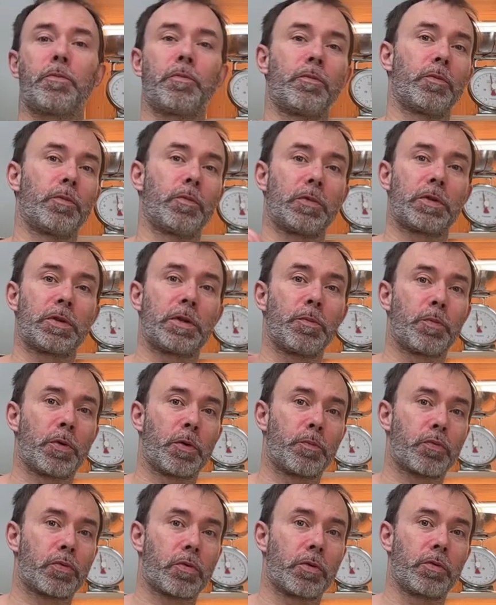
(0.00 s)
simple
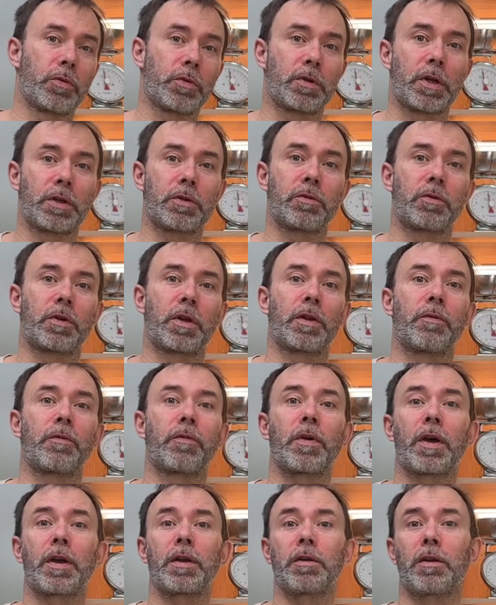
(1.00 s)
product that you can
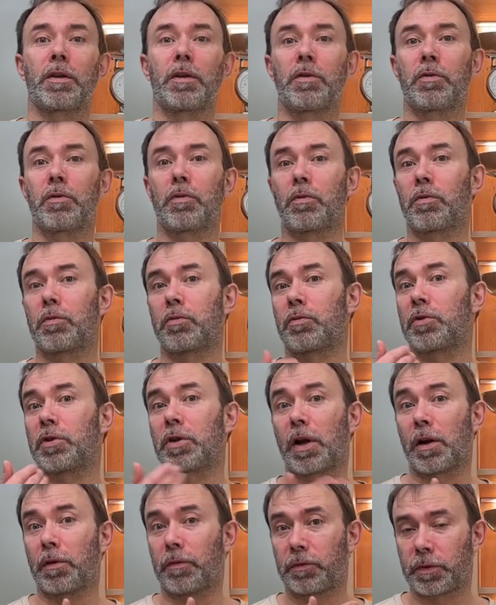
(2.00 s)
find in your
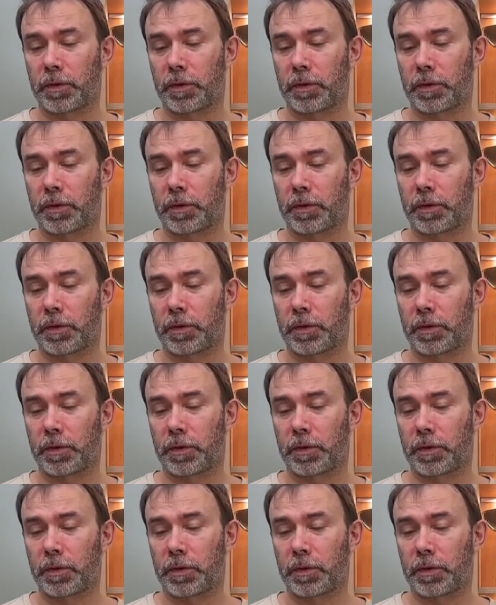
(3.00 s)
shelves.